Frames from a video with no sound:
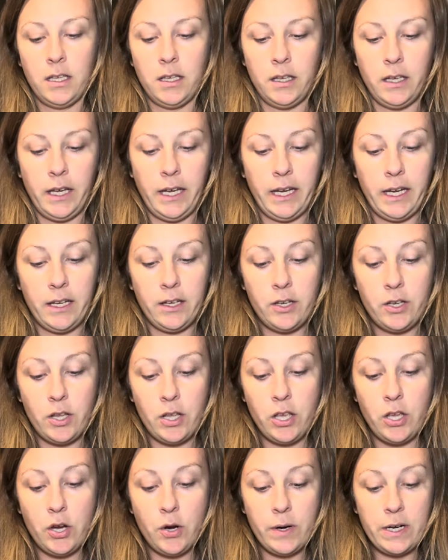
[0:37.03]
And
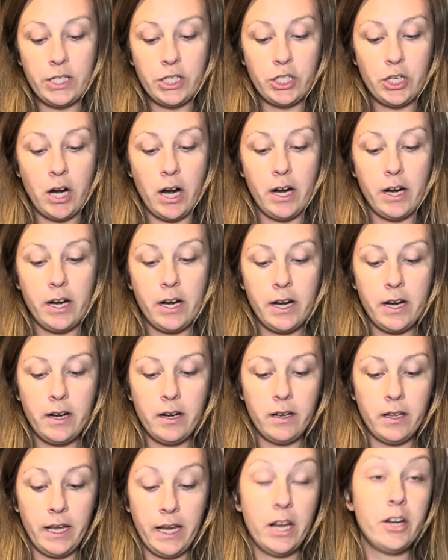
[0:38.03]
your
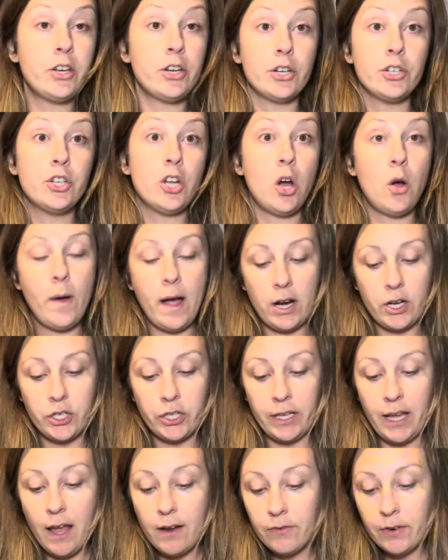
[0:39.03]
starter and your dough,
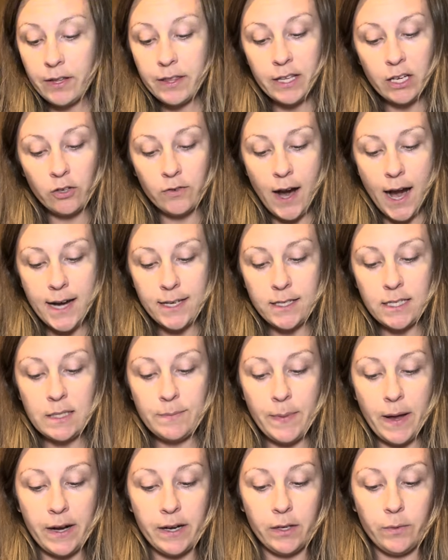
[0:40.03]
actually, everything rises
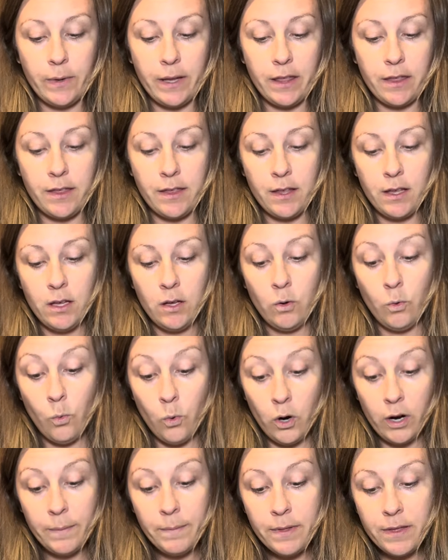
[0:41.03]
better with
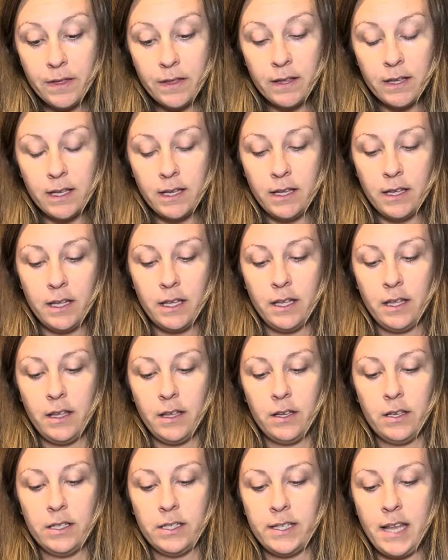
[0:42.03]
warmth.
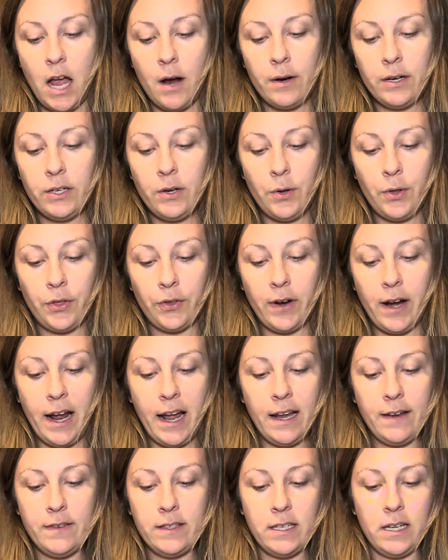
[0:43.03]
Sourdough
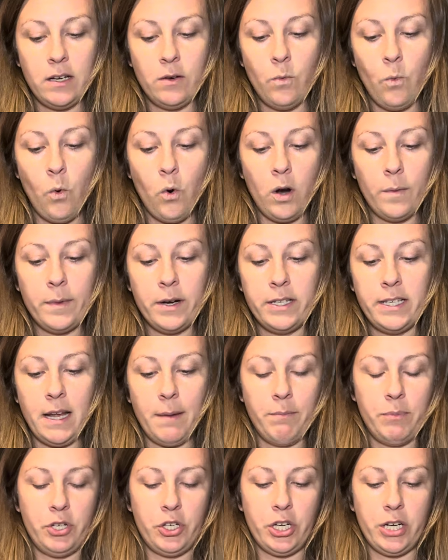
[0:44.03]
thrives in warmer
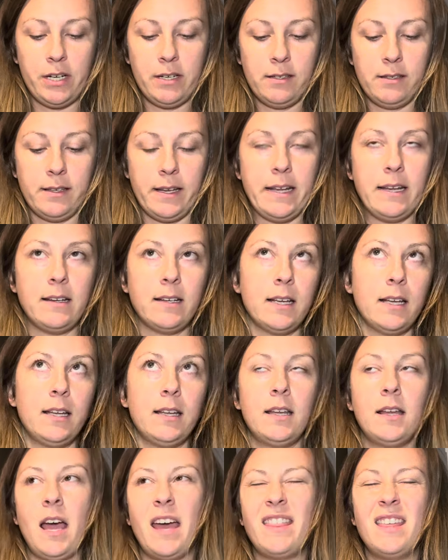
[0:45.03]
temperatures, like
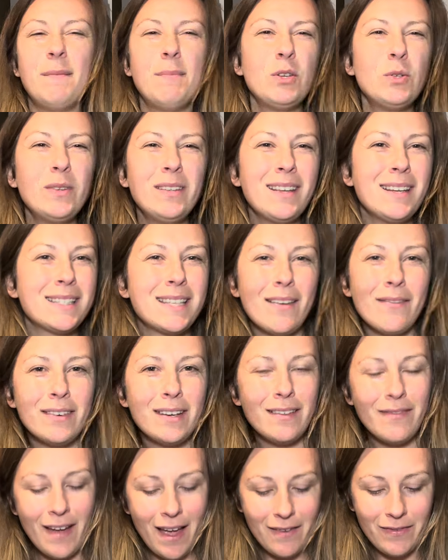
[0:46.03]
I think between like
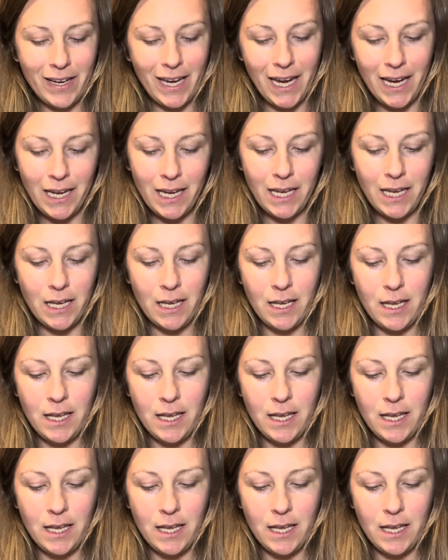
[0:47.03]
75 and 80.